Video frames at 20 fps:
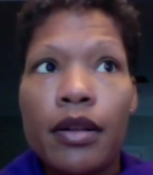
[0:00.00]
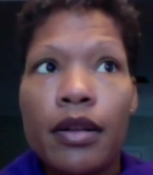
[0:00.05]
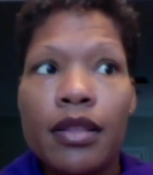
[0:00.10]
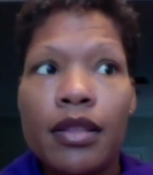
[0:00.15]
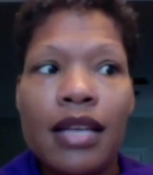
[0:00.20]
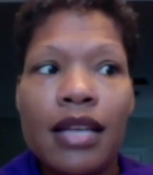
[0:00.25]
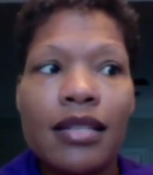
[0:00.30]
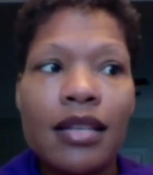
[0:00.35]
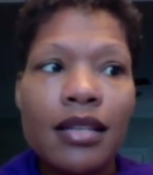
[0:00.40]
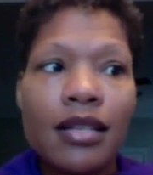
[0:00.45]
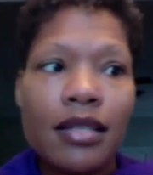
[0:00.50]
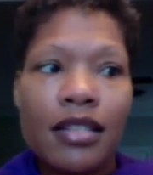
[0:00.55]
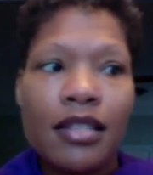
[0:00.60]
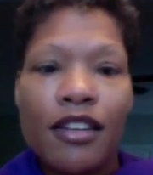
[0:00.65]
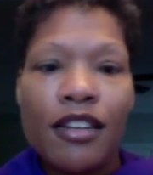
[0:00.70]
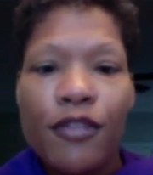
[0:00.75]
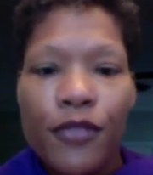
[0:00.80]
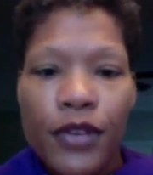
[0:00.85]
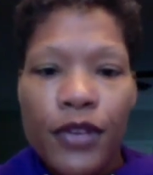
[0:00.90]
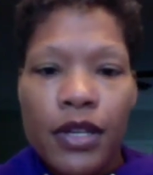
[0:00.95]
That's a
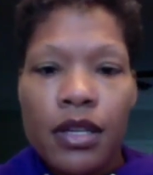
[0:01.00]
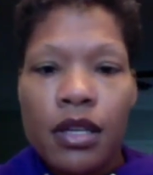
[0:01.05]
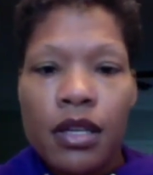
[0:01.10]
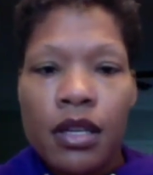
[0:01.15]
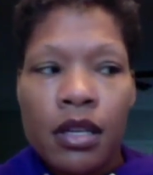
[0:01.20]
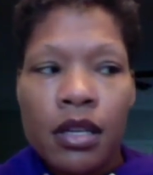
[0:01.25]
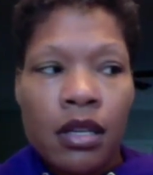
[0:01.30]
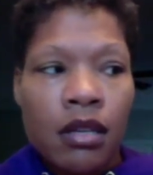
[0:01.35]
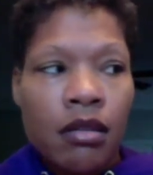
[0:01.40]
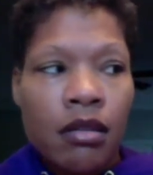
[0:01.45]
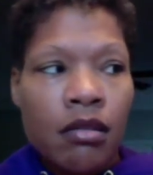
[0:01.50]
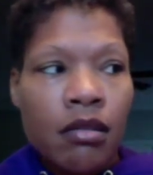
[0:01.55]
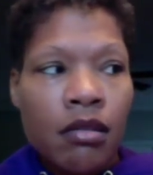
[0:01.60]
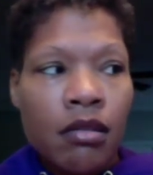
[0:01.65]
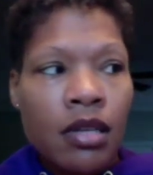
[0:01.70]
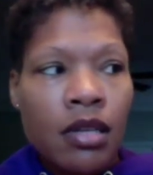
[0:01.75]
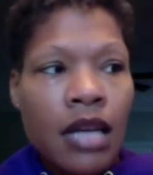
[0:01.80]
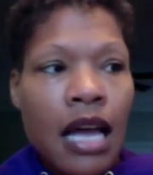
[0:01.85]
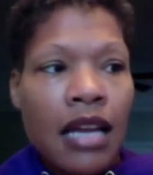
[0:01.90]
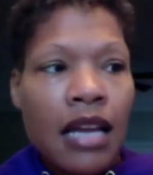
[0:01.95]
different
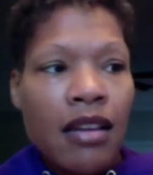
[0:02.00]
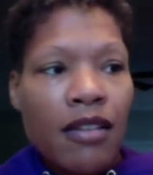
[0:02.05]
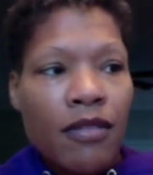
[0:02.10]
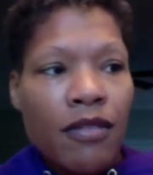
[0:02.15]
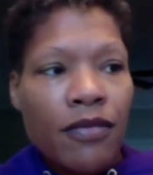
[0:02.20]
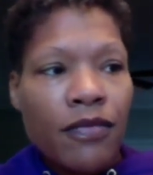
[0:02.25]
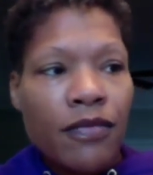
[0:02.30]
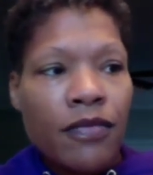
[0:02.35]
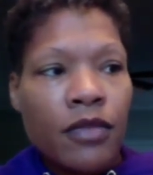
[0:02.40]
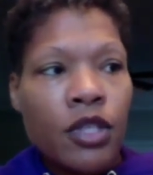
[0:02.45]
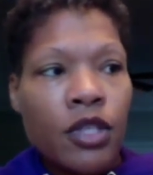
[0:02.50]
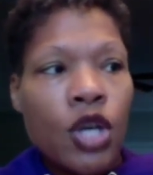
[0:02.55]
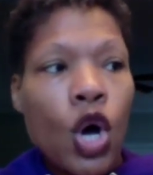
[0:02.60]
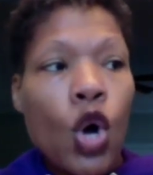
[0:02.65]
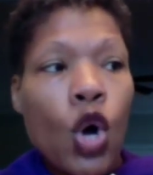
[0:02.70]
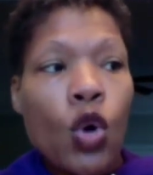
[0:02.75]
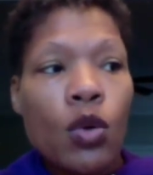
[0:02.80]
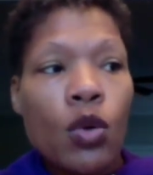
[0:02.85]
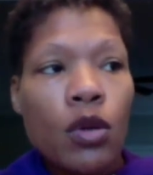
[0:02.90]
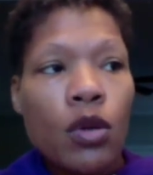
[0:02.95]
kind of
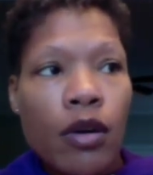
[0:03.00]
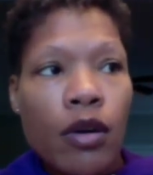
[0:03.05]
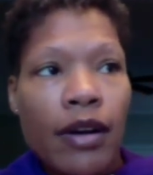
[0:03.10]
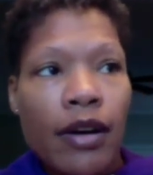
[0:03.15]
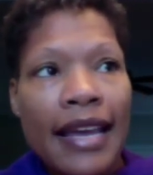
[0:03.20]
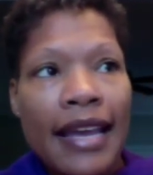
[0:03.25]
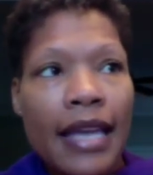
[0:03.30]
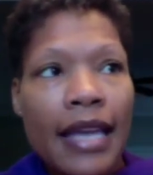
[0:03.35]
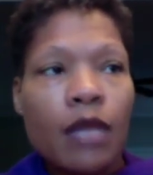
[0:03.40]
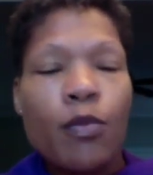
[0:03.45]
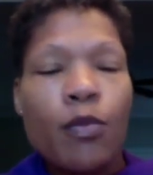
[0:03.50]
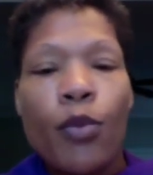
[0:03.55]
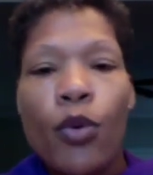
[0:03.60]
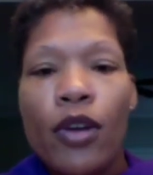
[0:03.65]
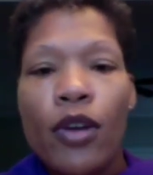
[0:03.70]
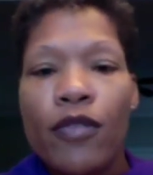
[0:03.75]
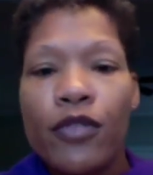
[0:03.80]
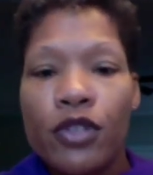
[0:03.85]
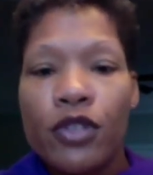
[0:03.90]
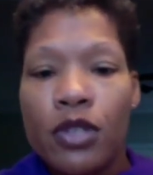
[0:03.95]
goal or
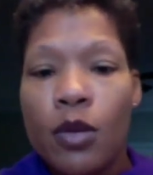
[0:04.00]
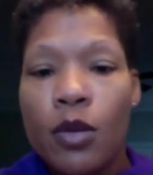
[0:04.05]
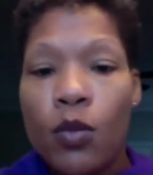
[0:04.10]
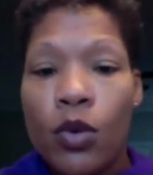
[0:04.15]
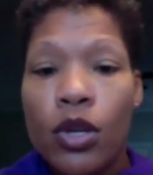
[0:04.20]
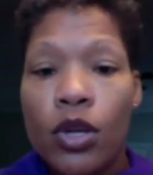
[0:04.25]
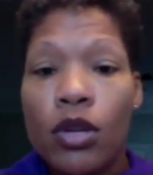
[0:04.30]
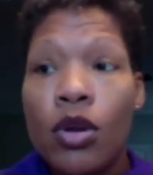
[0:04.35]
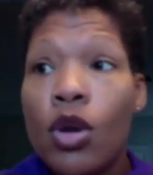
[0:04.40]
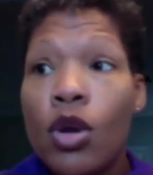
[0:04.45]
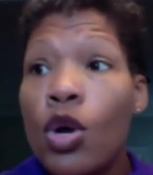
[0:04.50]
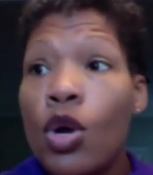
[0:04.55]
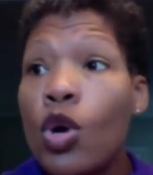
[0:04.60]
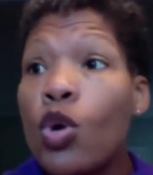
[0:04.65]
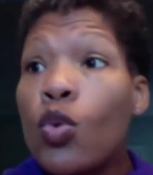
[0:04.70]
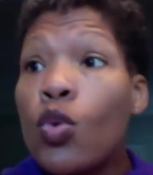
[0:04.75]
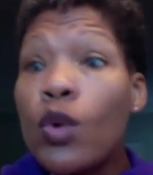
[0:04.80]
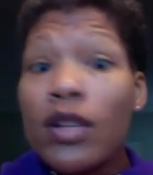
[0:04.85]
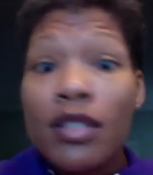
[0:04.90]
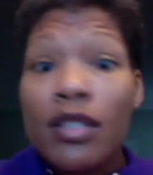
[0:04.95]
endpoint for someone who
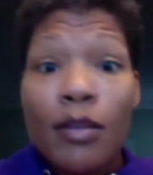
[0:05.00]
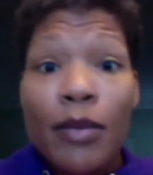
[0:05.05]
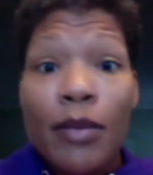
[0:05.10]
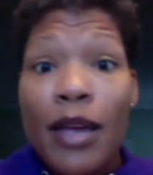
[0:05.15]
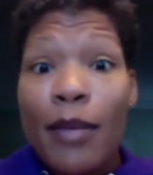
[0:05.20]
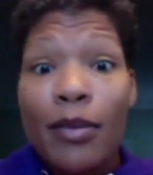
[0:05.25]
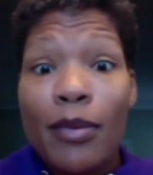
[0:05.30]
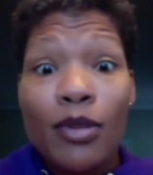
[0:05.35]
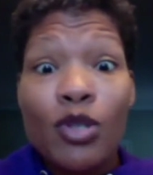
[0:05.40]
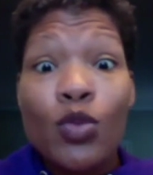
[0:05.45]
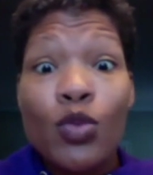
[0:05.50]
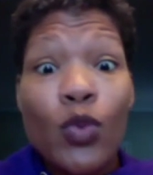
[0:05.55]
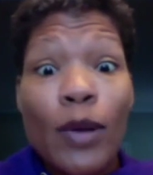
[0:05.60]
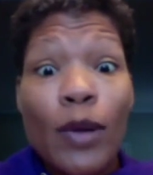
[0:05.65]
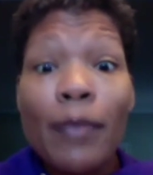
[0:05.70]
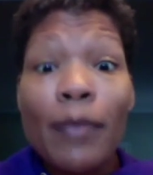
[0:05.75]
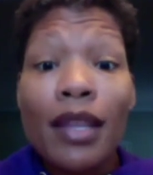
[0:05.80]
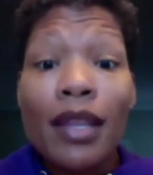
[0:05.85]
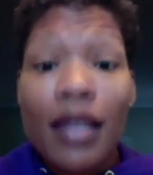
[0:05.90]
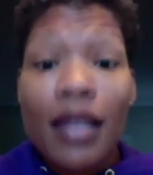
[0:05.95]
wants to be able to
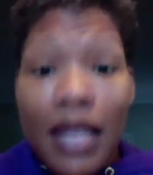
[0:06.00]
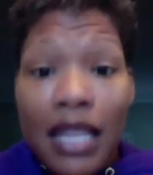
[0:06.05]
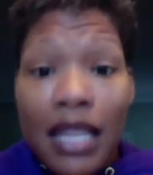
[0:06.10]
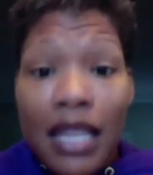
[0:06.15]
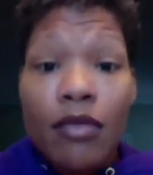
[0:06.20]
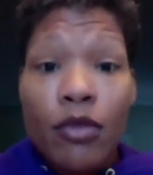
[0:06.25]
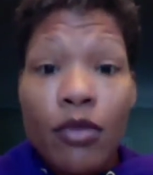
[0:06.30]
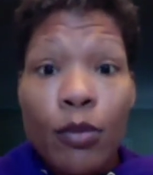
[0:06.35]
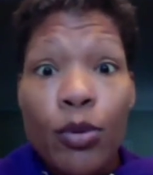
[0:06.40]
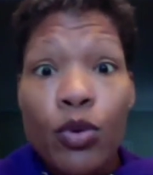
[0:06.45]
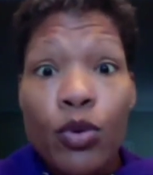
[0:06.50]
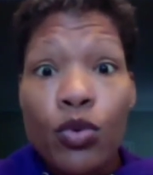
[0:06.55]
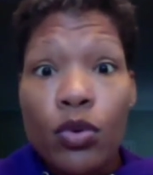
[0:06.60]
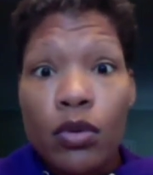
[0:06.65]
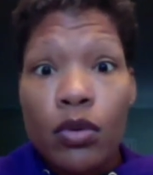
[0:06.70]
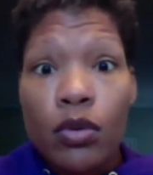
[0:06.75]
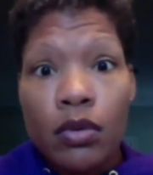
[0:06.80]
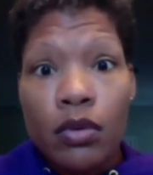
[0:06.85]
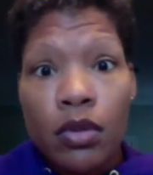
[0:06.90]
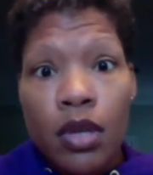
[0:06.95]
swim the length of the pool.
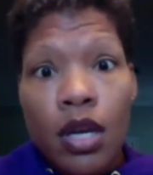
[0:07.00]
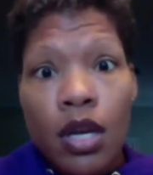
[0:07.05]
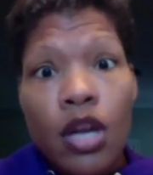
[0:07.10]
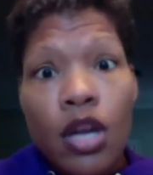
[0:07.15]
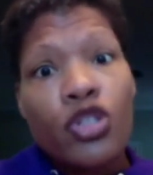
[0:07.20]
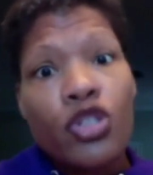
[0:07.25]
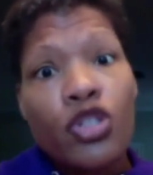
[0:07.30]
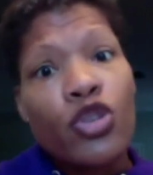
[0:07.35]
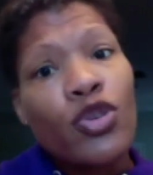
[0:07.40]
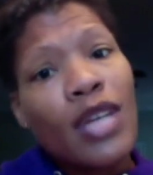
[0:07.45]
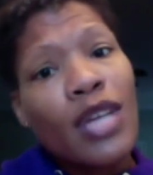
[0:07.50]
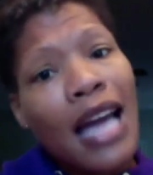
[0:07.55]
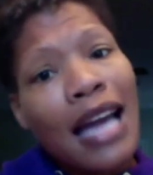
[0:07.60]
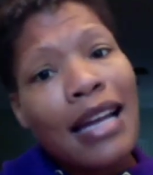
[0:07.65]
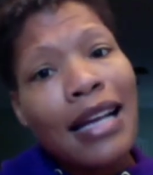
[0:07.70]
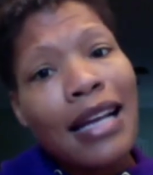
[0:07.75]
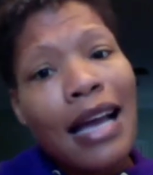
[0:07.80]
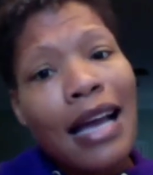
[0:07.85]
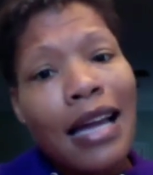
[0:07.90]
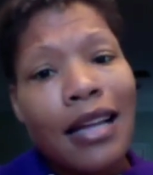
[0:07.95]
So you kind of
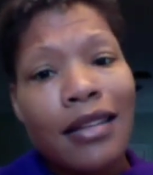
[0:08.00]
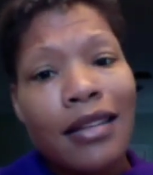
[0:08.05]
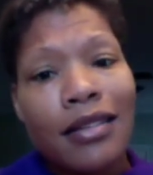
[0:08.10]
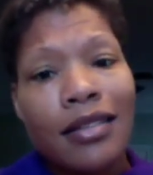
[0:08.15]
got to